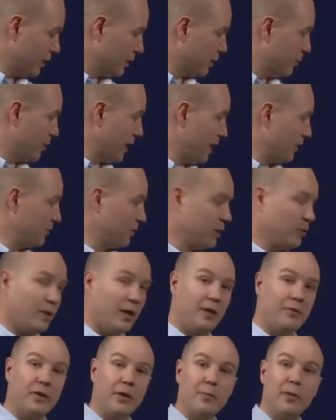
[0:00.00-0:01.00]

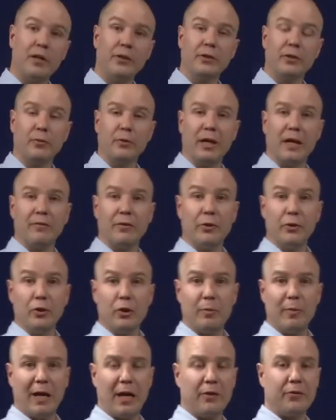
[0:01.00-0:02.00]
Capacity-wise, I mentioned we have a new
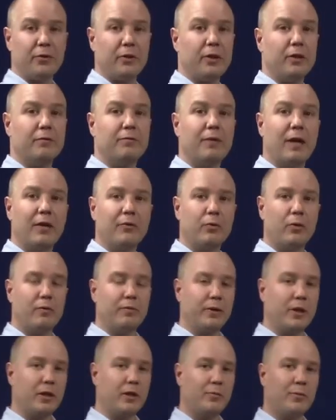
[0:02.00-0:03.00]
capacity of
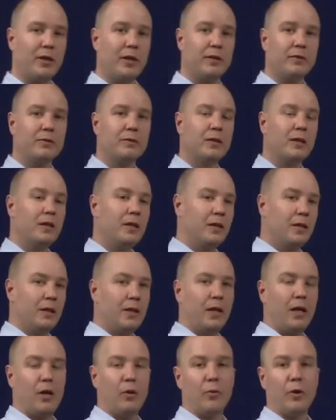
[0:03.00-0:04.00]
512 gigabytes.
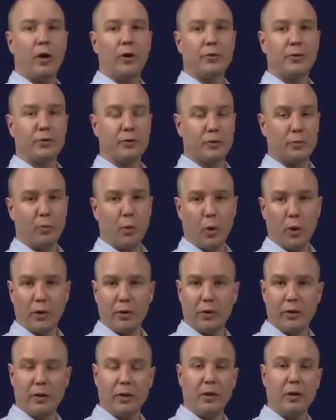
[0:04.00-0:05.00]
We also
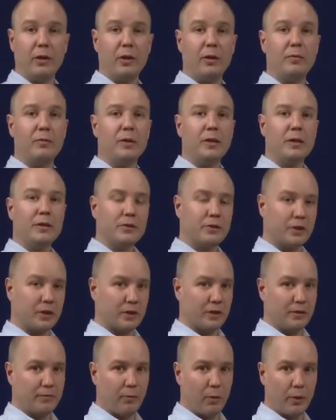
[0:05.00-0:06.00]
support the
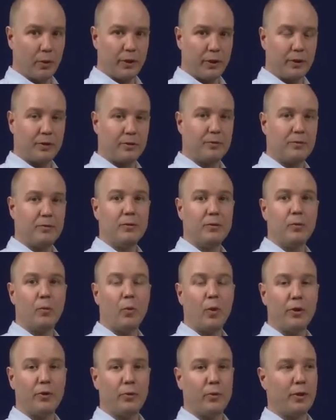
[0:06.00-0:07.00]
64,
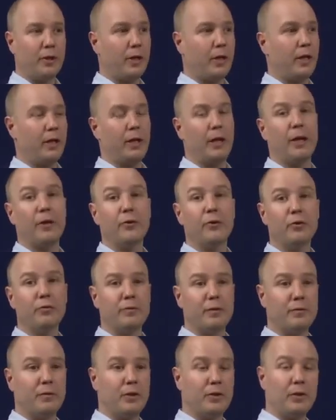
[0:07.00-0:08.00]
128, and
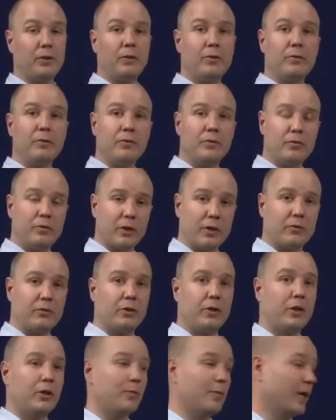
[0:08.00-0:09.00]
256
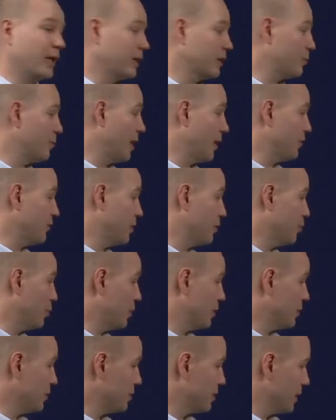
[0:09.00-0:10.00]
gigabyte capacity
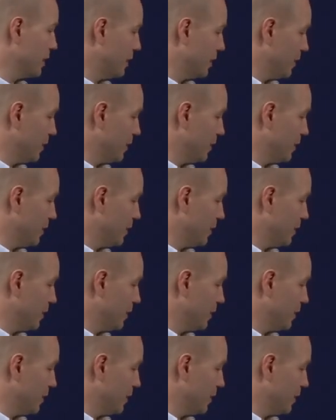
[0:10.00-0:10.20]
points.